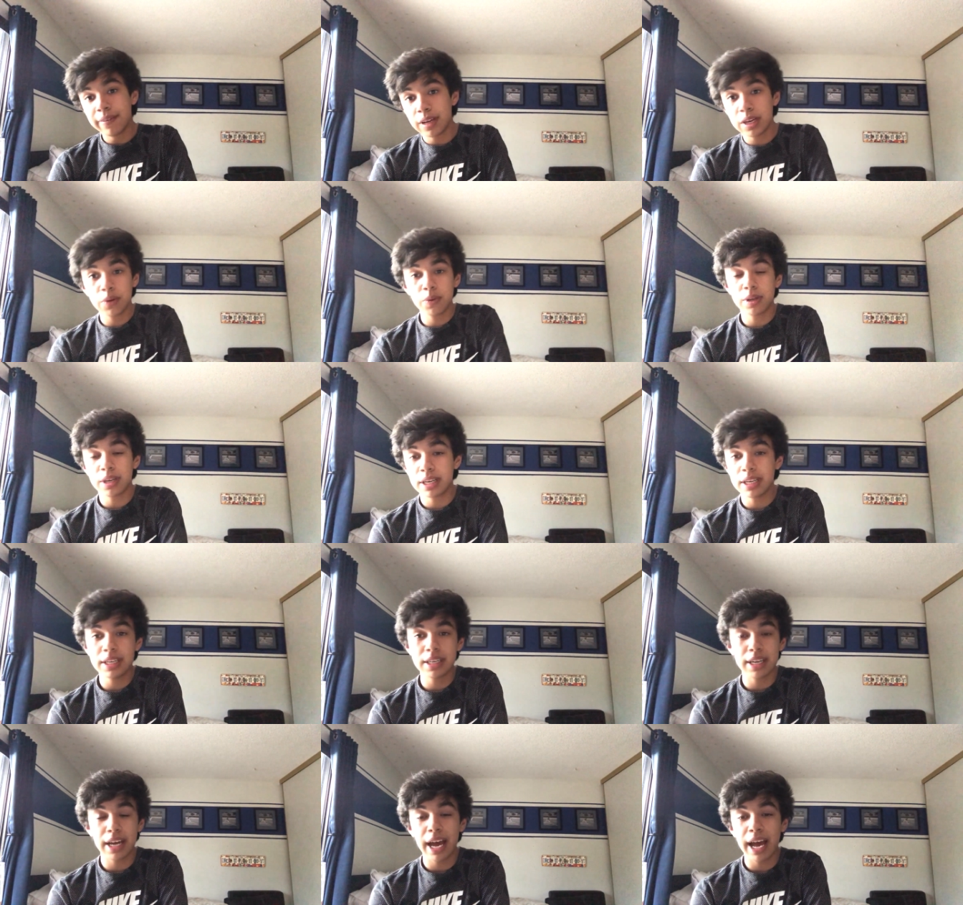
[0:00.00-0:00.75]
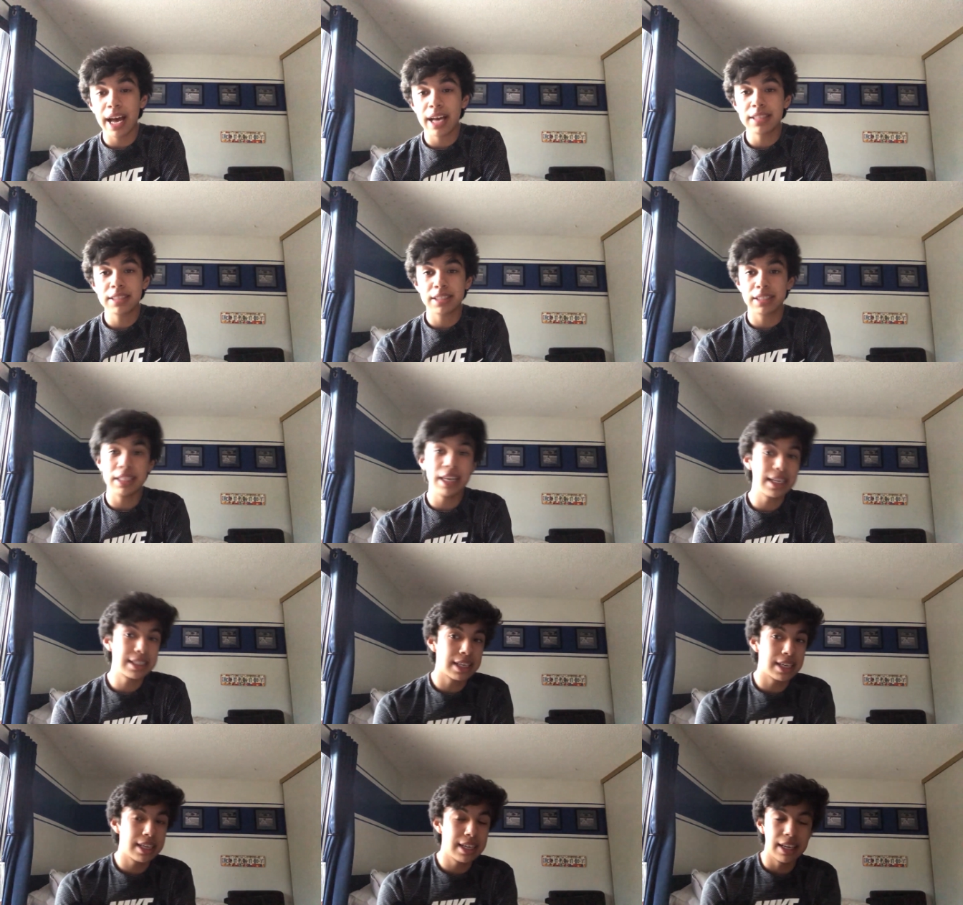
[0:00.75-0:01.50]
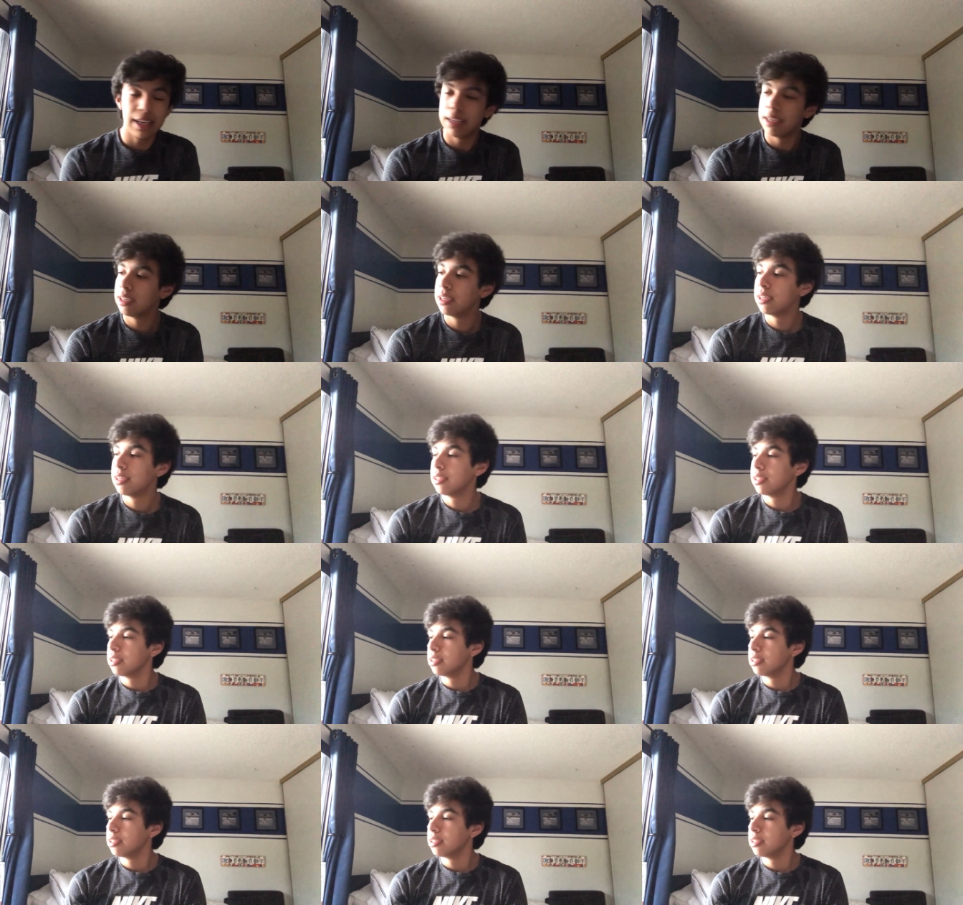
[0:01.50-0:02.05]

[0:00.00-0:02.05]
if anyone didn't ask, yes, I did.